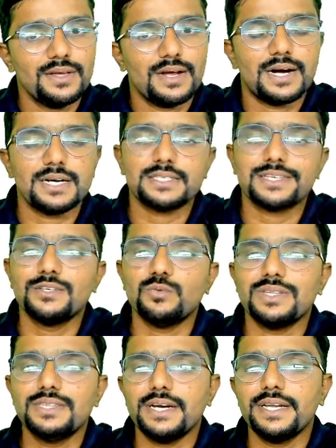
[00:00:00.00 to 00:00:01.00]
under section
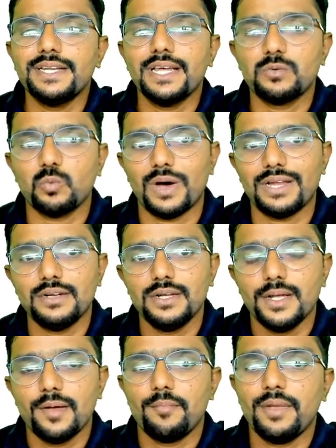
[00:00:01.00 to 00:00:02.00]
139.1
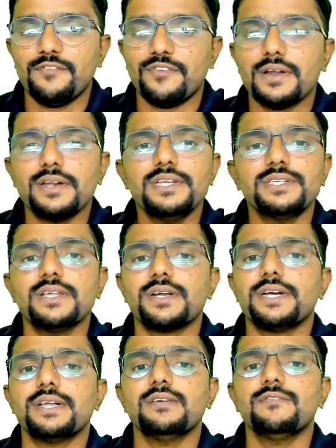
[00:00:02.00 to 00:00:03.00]
may furnish the
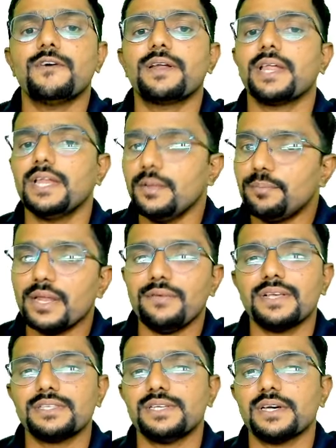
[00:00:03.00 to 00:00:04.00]
return for any
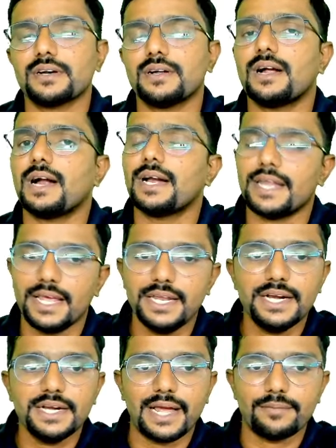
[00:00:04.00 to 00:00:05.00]
previous year at
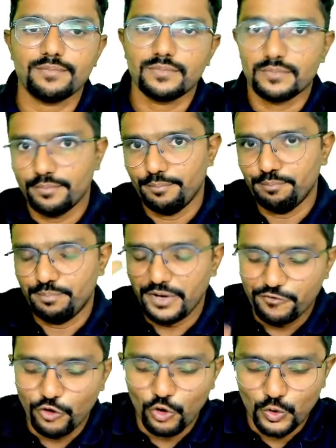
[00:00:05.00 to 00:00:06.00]
any time
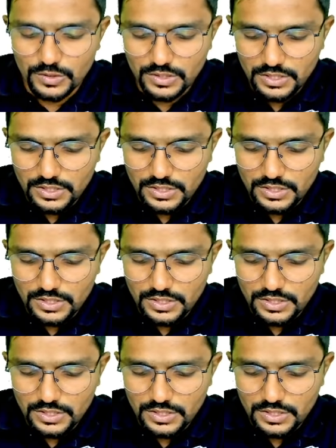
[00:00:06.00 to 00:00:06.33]
before